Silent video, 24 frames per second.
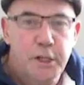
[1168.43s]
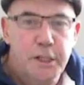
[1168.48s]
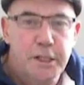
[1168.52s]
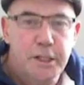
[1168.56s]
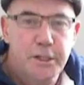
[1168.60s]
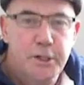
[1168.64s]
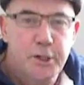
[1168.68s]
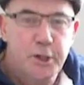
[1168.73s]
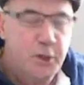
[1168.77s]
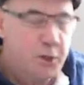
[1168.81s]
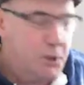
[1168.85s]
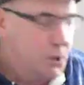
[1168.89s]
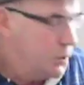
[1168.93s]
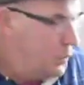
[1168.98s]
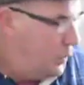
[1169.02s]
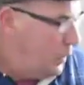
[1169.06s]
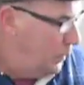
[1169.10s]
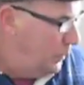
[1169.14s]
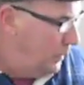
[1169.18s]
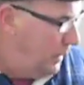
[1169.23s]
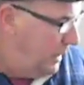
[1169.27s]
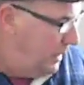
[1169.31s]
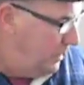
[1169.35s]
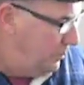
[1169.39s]
6 inches of
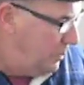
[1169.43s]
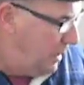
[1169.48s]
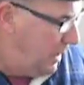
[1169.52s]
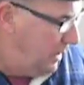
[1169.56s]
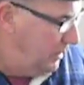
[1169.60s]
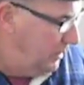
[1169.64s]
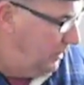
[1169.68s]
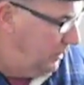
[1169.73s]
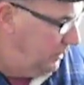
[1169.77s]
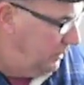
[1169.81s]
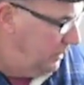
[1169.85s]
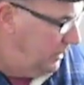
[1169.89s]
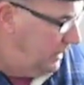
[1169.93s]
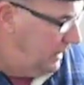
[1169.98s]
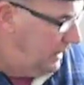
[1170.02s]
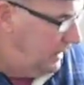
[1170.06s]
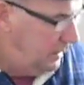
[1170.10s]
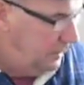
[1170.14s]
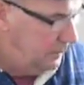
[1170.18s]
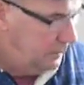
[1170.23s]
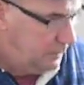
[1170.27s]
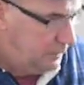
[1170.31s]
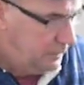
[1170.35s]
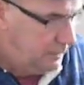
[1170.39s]
snow out there in the back garden.
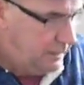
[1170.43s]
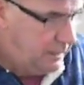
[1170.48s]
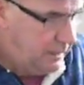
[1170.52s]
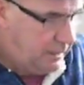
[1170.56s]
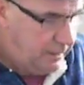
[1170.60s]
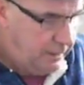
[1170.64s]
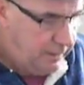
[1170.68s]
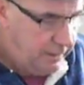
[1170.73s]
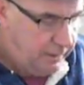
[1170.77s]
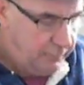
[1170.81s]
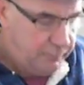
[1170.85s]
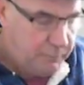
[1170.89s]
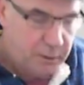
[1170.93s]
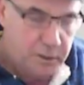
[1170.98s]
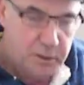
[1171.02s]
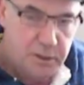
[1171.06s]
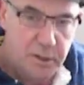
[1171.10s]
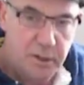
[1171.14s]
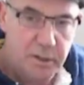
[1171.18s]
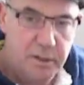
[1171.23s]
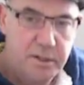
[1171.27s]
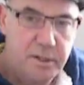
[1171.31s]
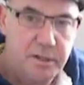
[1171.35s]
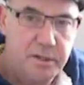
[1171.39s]
But I've
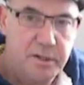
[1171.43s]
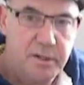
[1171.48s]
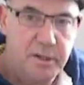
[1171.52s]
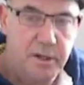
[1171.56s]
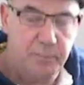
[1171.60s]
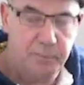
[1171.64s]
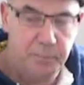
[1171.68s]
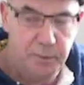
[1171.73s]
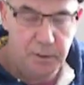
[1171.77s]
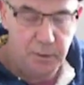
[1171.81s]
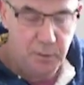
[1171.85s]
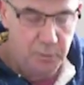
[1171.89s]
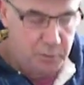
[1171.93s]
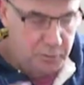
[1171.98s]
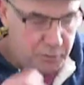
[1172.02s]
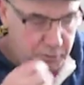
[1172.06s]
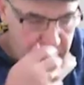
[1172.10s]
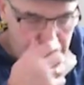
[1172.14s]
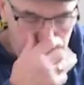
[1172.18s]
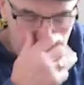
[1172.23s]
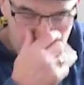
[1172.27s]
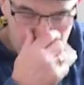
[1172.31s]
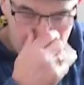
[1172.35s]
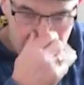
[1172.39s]
been out
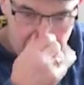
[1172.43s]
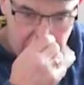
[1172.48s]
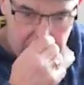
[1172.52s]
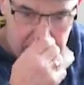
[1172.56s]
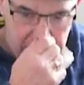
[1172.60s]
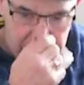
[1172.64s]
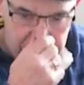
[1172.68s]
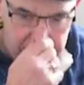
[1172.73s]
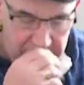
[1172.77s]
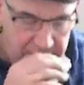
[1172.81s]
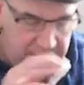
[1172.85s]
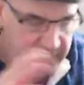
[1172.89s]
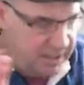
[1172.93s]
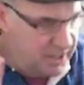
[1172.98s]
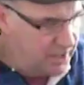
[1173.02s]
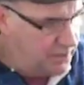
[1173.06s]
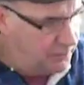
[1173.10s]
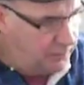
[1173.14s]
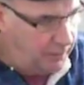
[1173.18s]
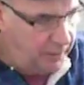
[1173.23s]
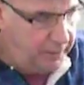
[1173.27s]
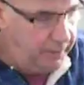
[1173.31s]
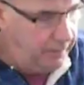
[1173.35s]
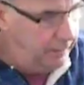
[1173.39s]
the greenhouse, check that
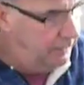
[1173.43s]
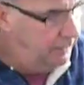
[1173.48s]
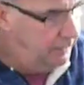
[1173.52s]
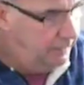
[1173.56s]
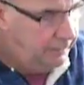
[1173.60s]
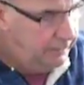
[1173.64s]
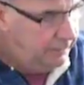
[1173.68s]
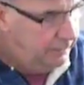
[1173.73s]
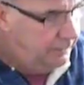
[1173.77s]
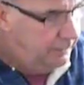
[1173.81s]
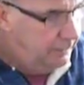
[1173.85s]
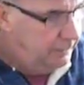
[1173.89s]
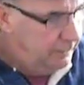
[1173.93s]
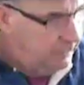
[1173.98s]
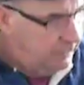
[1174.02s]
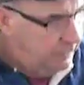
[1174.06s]
heating's fine. I